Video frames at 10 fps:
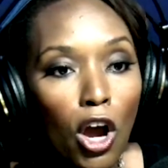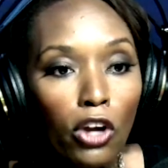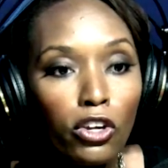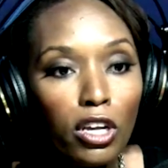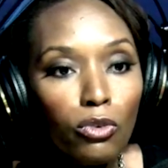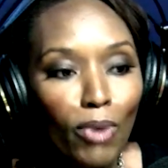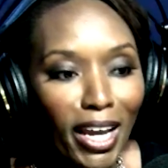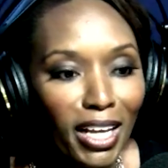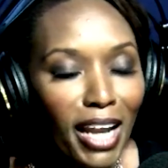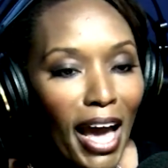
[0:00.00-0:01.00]
or you're going to
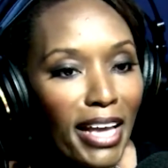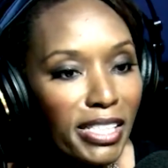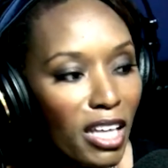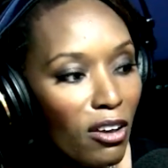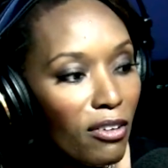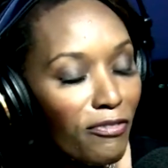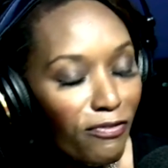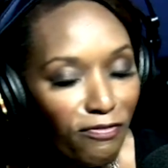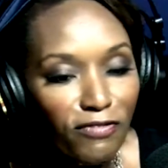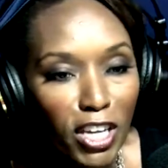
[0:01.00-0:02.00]
recognize that
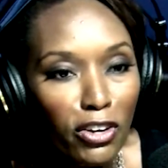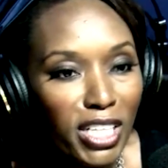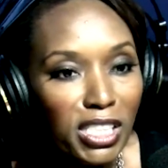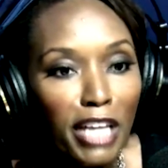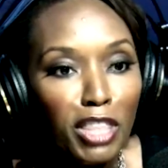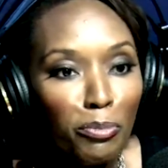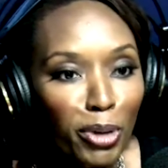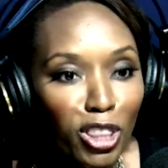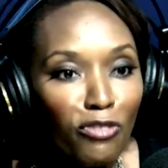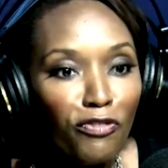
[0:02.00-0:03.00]
fear is nothing
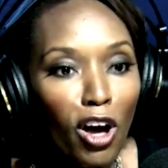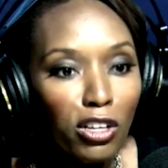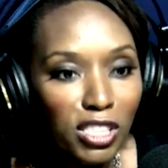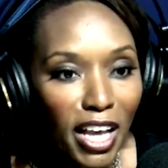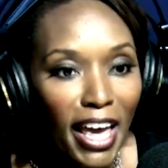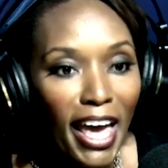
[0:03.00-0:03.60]
but the false